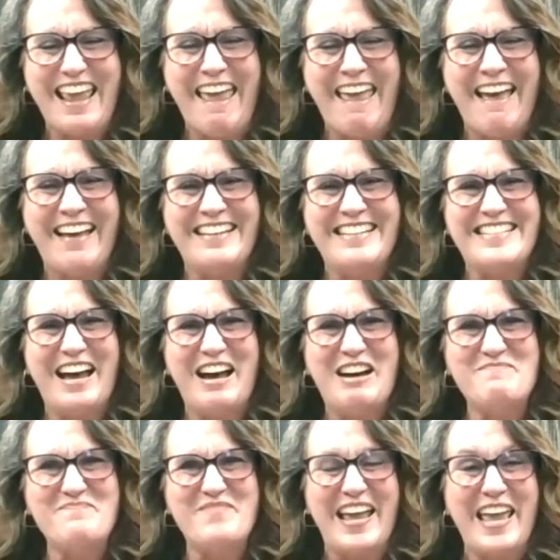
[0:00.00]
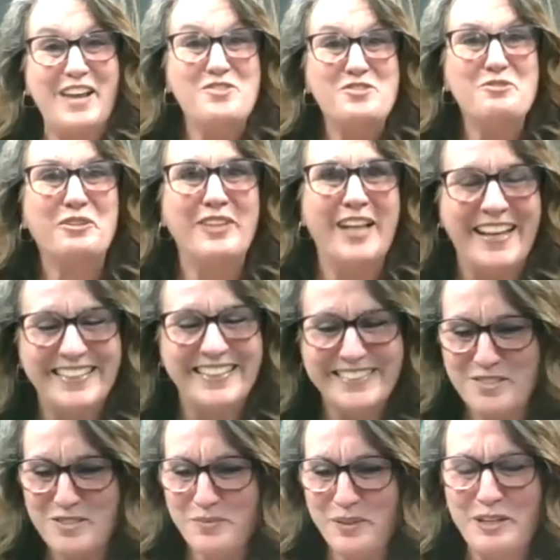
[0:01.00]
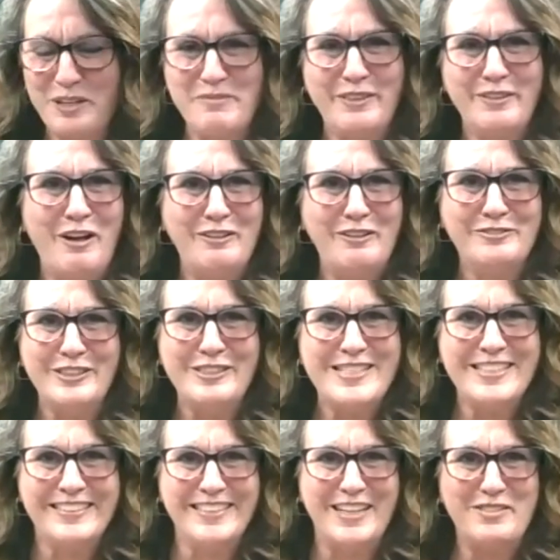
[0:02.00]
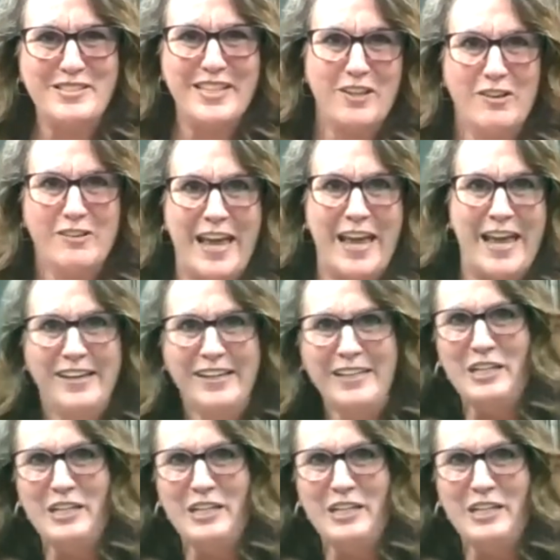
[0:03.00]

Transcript: And I had a new client. I was working with Culver's and I was like, okay,